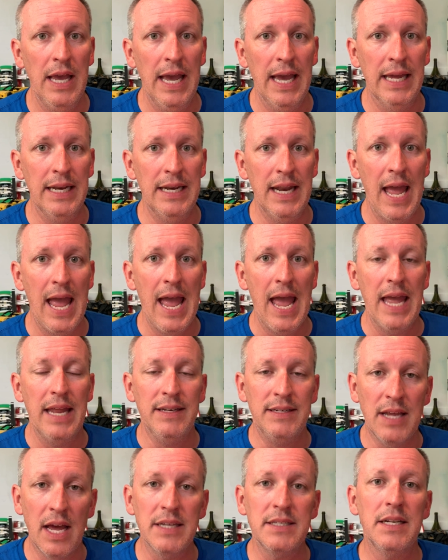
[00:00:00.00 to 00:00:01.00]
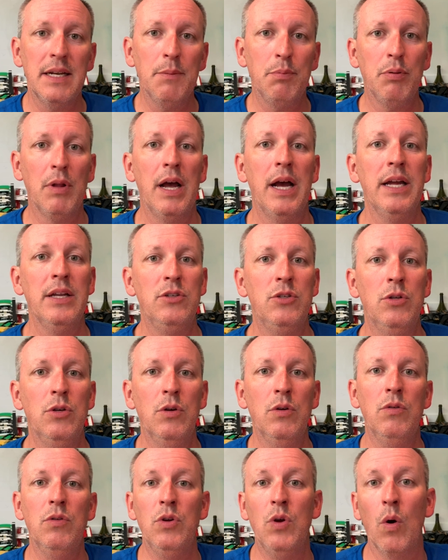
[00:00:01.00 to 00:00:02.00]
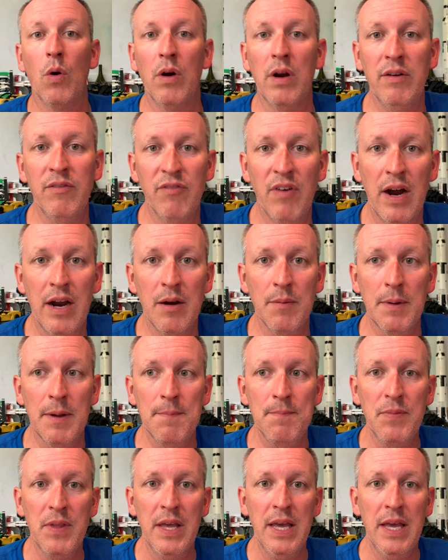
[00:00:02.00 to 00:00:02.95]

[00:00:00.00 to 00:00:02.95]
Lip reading: and does it apply to your environment?